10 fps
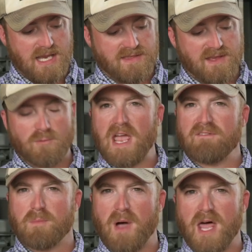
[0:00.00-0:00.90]
and then we
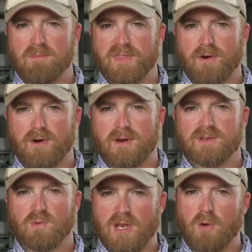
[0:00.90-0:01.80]
have the bottom third.
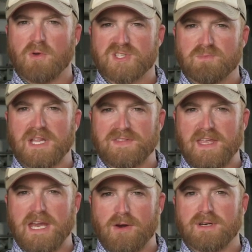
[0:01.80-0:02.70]
We can almost split
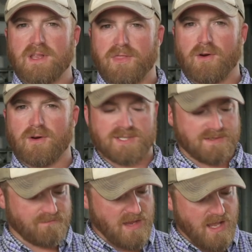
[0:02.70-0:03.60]
the ear into thirds.